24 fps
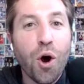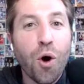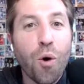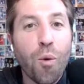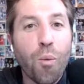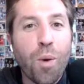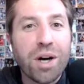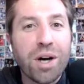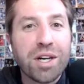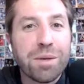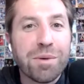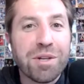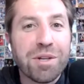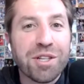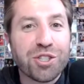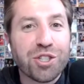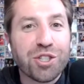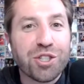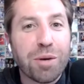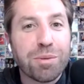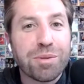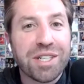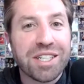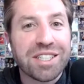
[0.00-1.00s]
Welcome to the
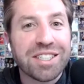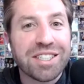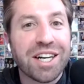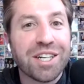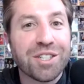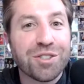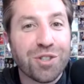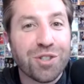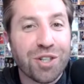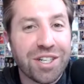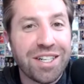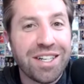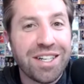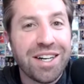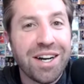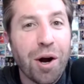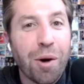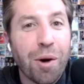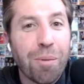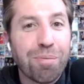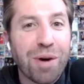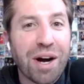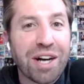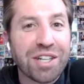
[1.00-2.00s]
Sharp 600,
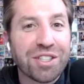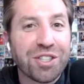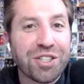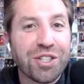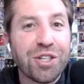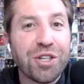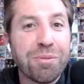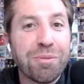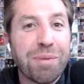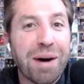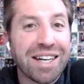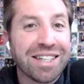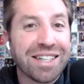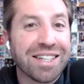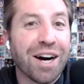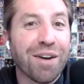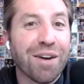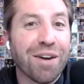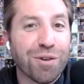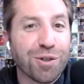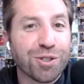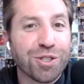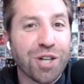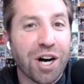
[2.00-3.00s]
brought to you by
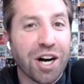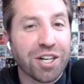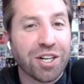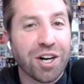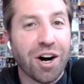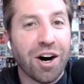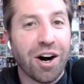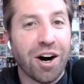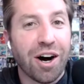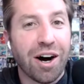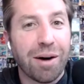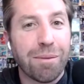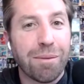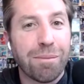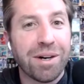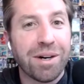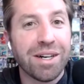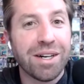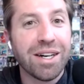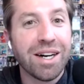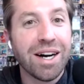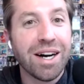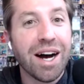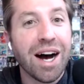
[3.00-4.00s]
Covers.com.
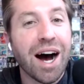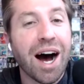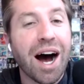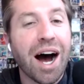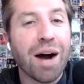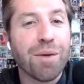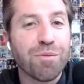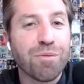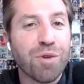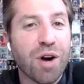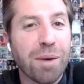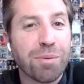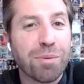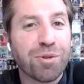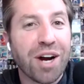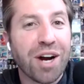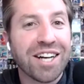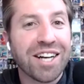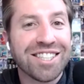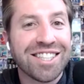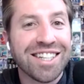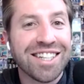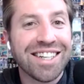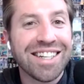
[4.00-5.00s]
I'm Rob
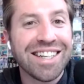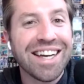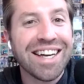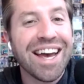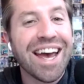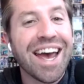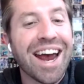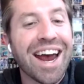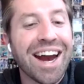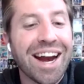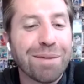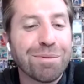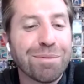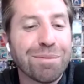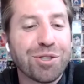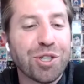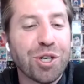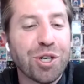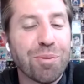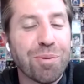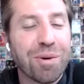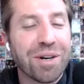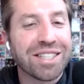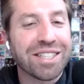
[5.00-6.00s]
Cressy, and I'm
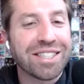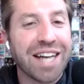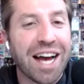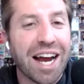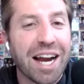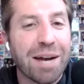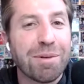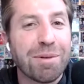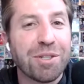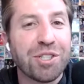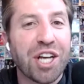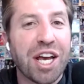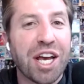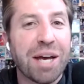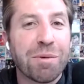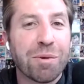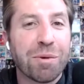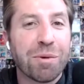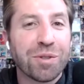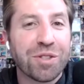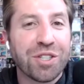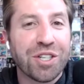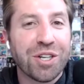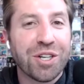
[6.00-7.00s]
super excited to be jamming
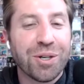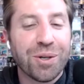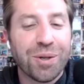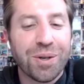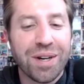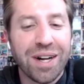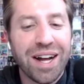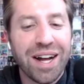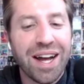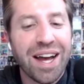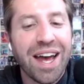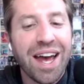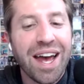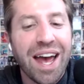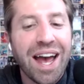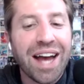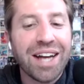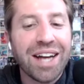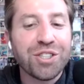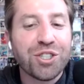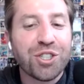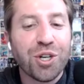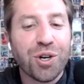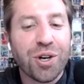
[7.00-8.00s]
with you.
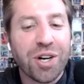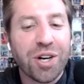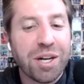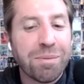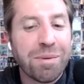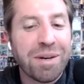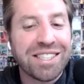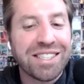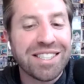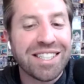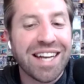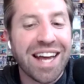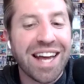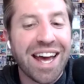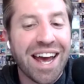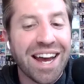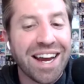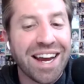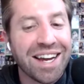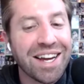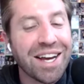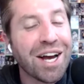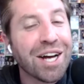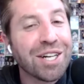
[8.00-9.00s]
And joining me
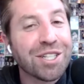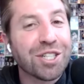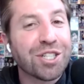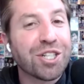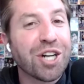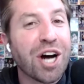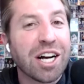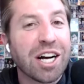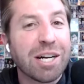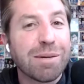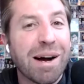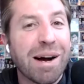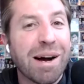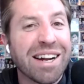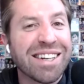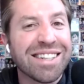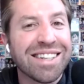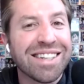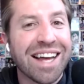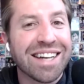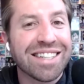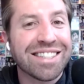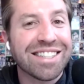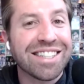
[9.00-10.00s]
today to talk about
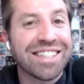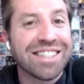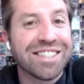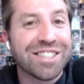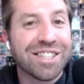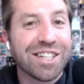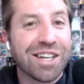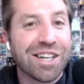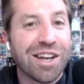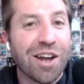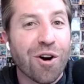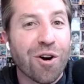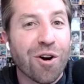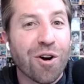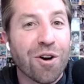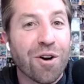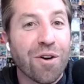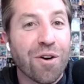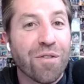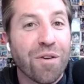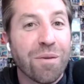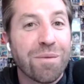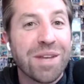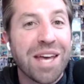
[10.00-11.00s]
lessons learned
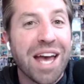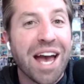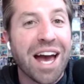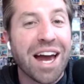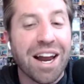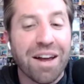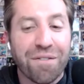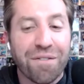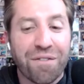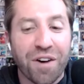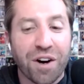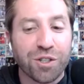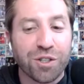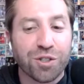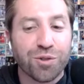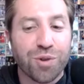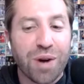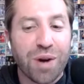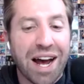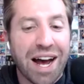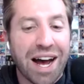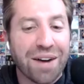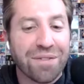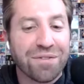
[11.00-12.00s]
from the NFL
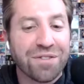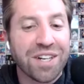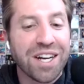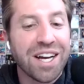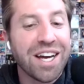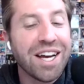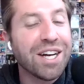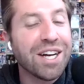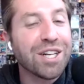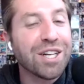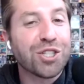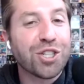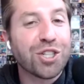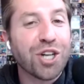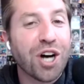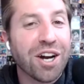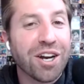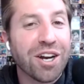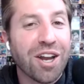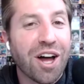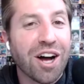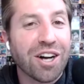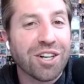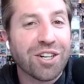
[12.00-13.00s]
draft is Sean
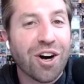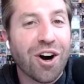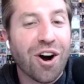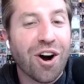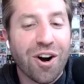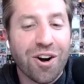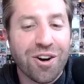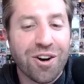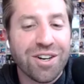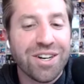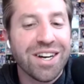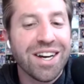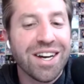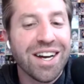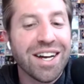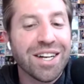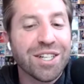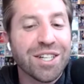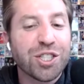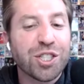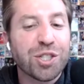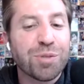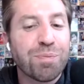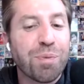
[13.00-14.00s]
Lockhart,
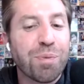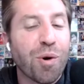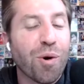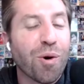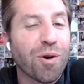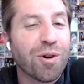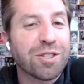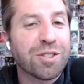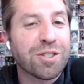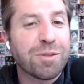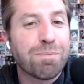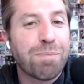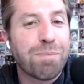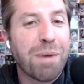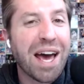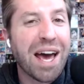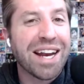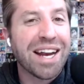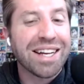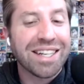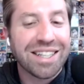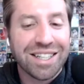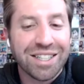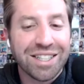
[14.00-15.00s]
sports
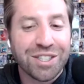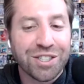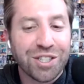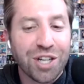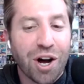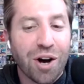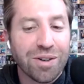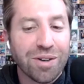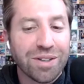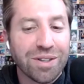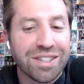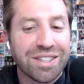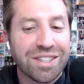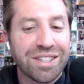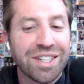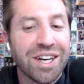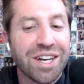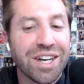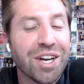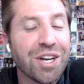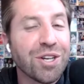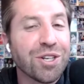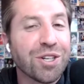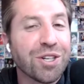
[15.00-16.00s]
betting consultant.
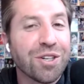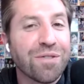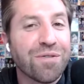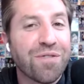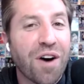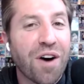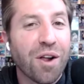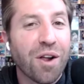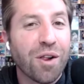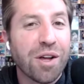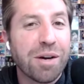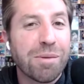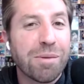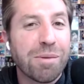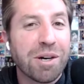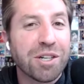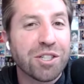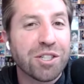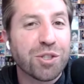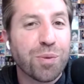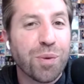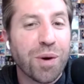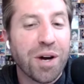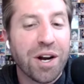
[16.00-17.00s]
You can follow him on
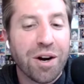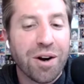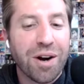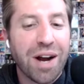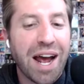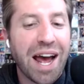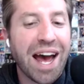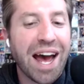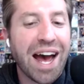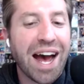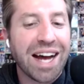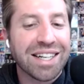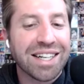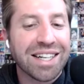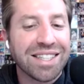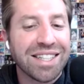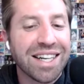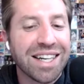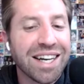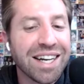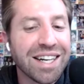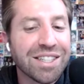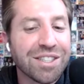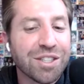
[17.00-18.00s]
Twitter at
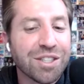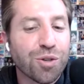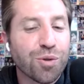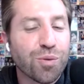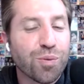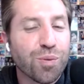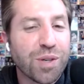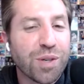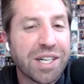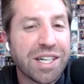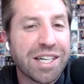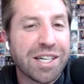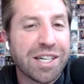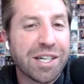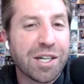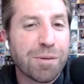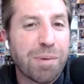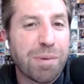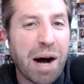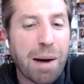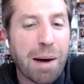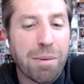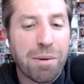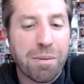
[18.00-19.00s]
The Real
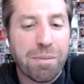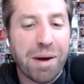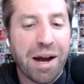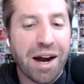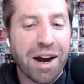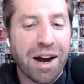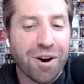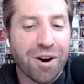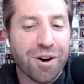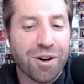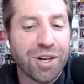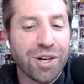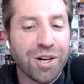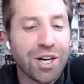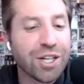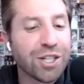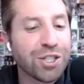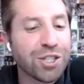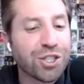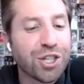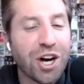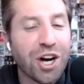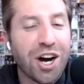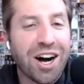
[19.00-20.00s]
Papa Bear.
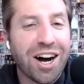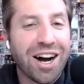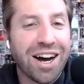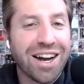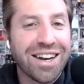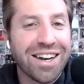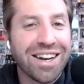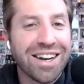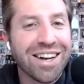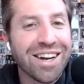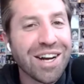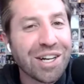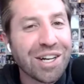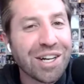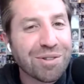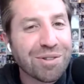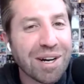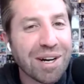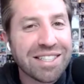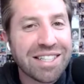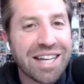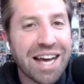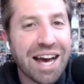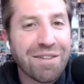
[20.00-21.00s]
Sean,
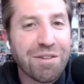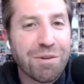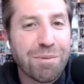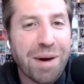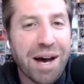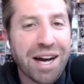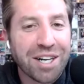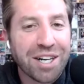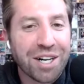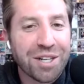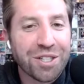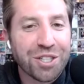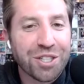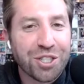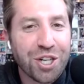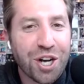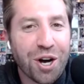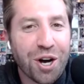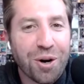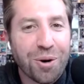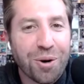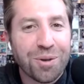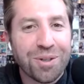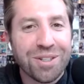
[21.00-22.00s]
great to have you back on the
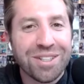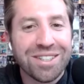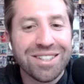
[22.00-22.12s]
show.